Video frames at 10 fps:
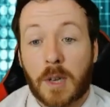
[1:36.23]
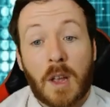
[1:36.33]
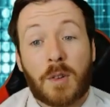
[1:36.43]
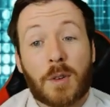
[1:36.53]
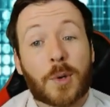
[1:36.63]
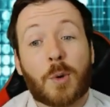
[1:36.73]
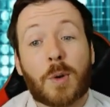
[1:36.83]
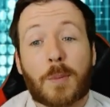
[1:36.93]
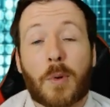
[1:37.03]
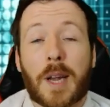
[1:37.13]
Another
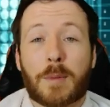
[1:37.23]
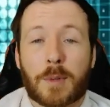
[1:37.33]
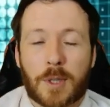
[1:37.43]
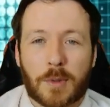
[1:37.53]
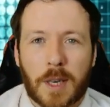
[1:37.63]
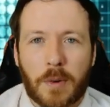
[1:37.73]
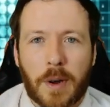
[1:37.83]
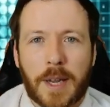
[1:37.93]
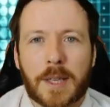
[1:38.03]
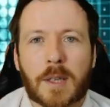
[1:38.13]
cool upgrade, which is really
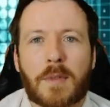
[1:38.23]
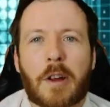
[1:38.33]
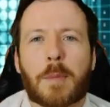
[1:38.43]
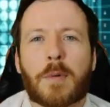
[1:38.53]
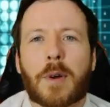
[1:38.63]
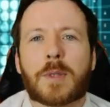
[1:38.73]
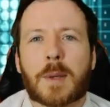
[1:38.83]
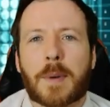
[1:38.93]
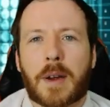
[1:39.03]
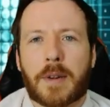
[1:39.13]
great, is the variable
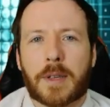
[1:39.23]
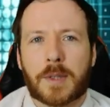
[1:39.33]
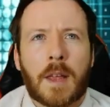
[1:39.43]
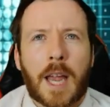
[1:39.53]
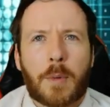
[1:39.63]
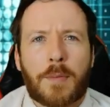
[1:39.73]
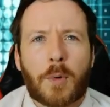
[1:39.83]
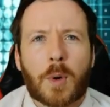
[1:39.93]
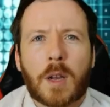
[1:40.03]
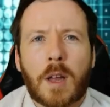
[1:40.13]
voting periods. Anyway, if you
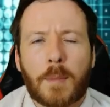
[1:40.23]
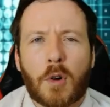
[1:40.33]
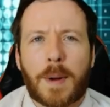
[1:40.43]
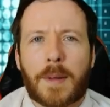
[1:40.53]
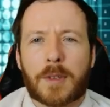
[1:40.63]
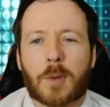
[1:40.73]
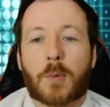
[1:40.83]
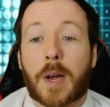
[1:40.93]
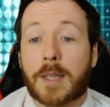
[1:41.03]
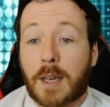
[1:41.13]
want to learn more about these
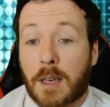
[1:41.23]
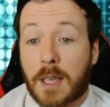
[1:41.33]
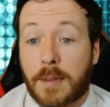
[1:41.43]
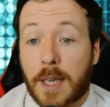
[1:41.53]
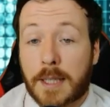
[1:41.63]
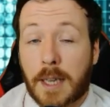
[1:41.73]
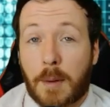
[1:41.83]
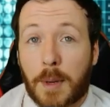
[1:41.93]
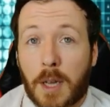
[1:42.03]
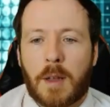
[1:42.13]
upgrades, I'll leave the link
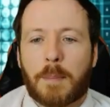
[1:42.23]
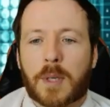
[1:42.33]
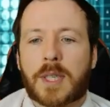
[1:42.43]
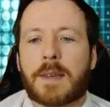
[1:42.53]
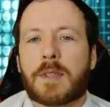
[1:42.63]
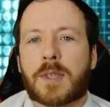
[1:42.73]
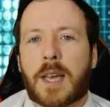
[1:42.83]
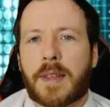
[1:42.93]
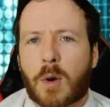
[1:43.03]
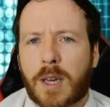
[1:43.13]
down below. But safe to
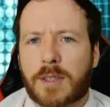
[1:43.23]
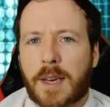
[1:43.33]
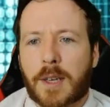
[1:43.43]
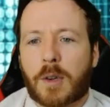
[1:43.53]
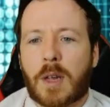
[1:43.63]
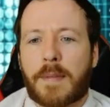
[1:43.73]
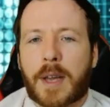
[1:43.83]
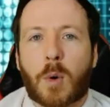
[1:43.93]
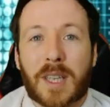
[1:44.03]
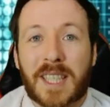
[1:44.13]
say, they're quite technical and they're
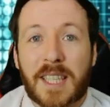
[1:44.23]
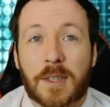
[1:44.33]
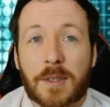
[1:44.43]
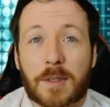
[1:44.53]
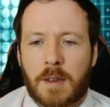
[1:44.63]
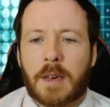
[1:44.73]
quite decent.